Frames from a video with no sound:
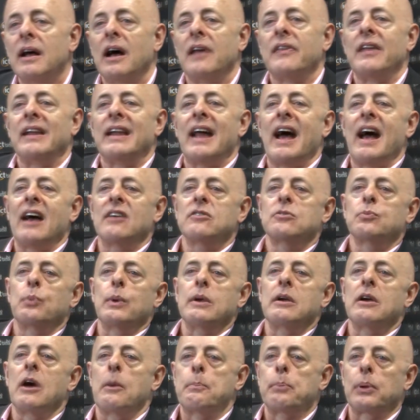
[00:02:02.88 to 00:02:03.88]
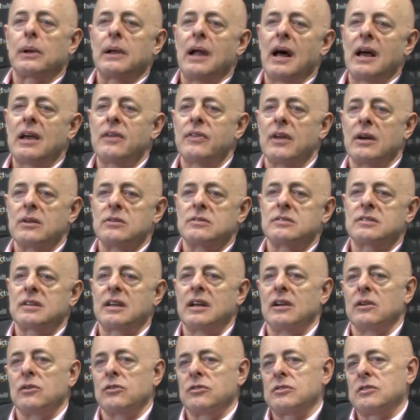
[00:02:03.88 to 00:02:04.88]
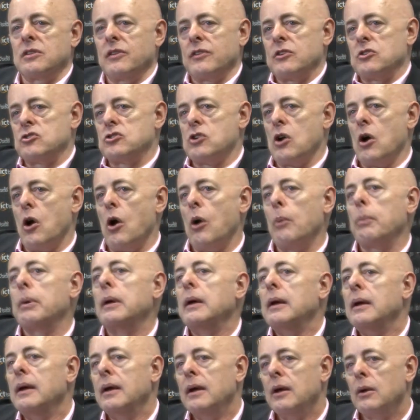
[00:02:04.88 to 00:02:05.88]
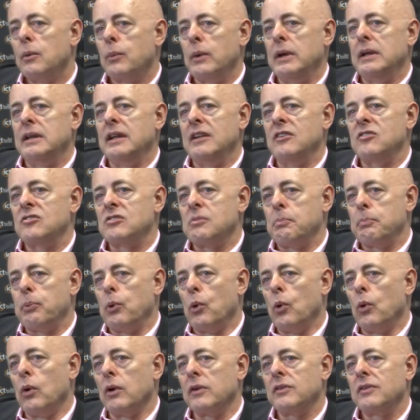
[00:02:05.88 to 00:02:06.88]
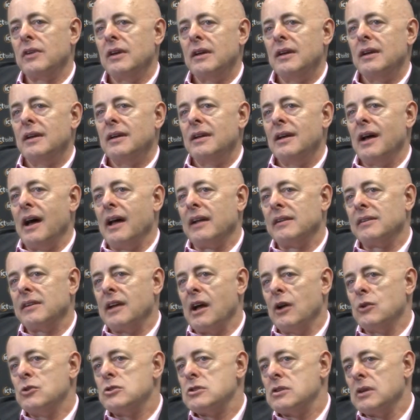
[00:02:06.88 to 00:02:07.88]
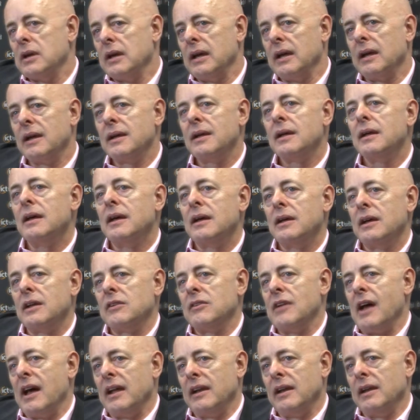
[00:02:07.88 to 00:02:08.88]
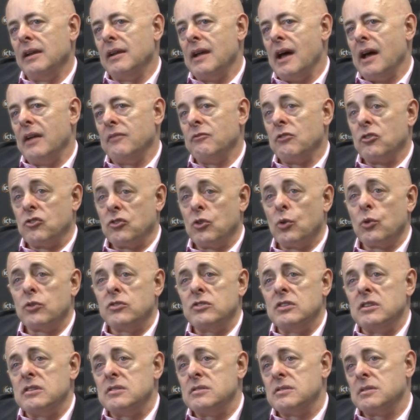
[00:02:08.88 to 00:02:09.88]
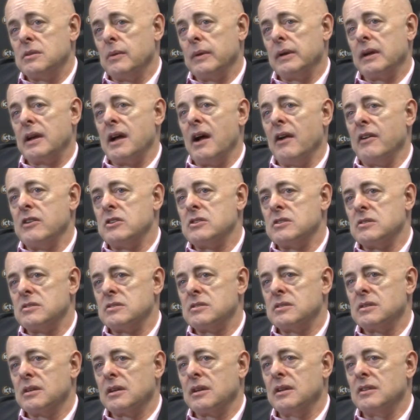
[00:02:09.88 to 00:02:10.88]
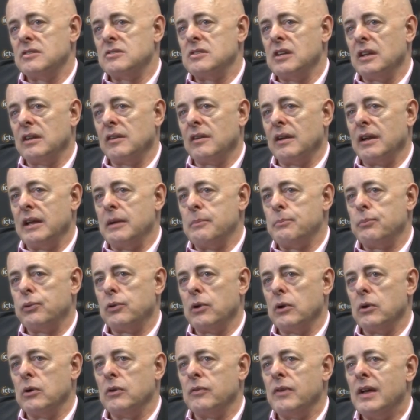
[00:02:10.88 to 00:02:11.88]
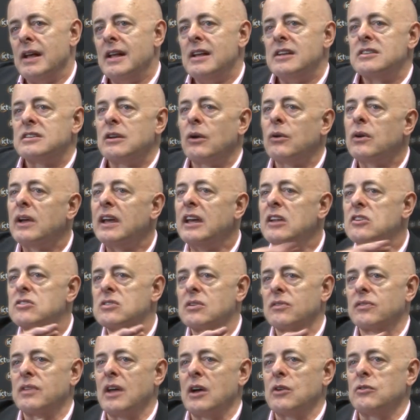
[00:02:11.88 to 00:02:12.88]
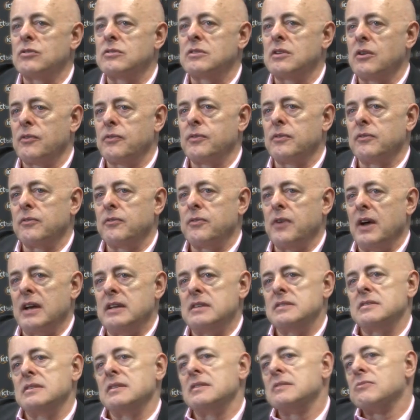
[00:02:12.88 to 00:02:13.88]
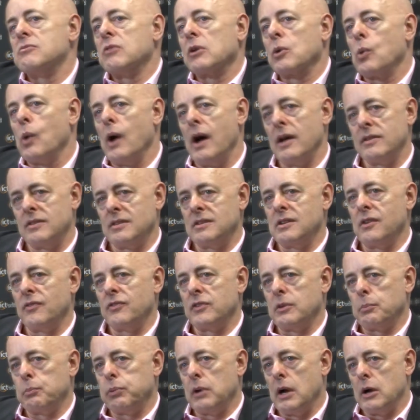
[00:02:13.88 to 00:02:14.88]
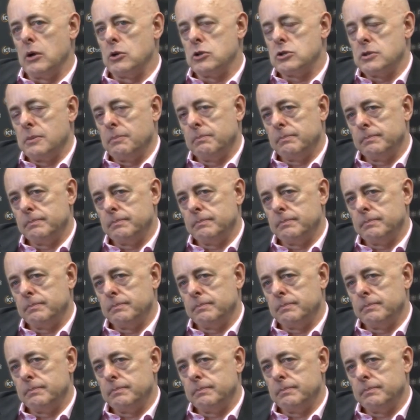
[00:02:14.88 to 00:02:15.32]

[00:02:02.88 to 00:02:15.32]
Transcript: And then as we apply those skills to the job, we need support and coaching and resources to encourage us to continually improve. So each of those different phases requires a different approach.